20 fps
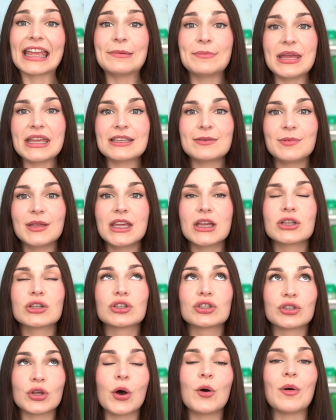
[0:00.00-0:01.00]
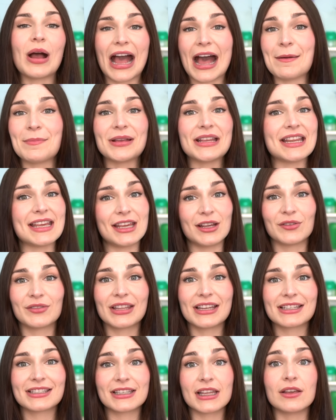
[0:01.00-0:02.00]
It makes me so happy to hear
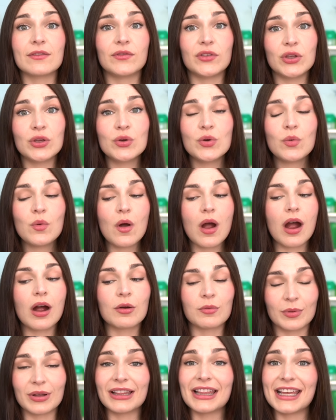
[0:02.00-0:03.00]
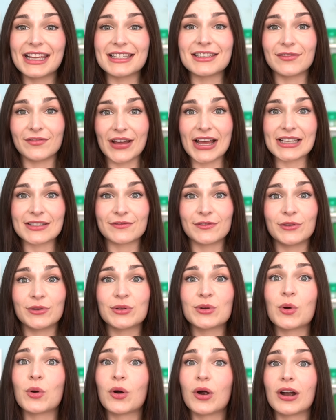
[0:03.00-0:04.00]
this if you are really into fast
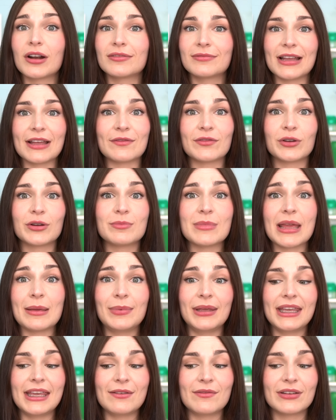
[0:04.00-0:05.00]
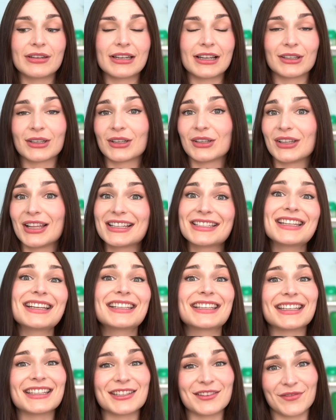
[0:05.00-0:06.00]
food or if you're maybe even a little
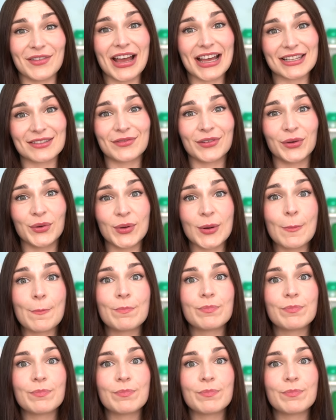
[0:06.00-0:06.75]
addicted to fast food.